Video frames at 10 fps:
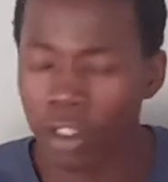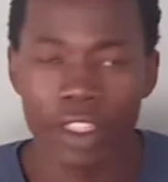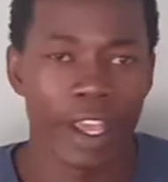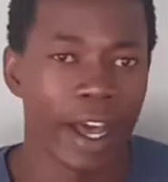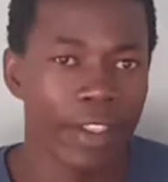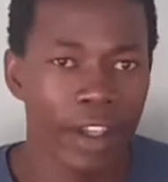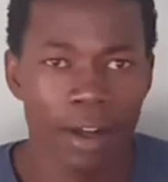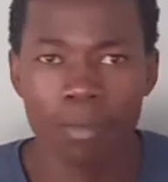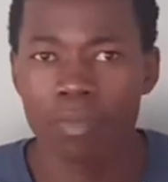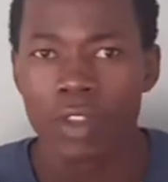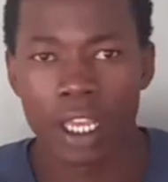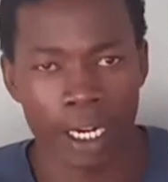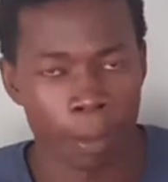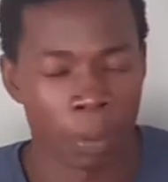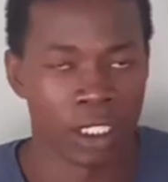the other
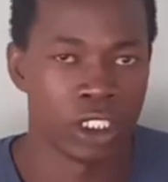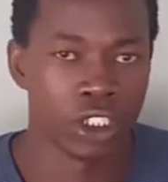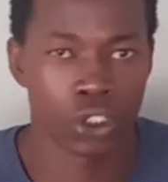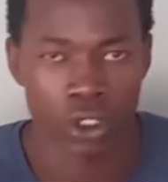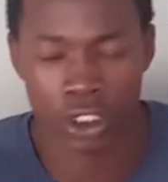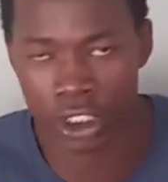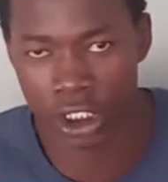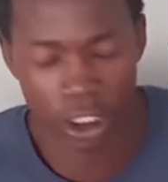repetitions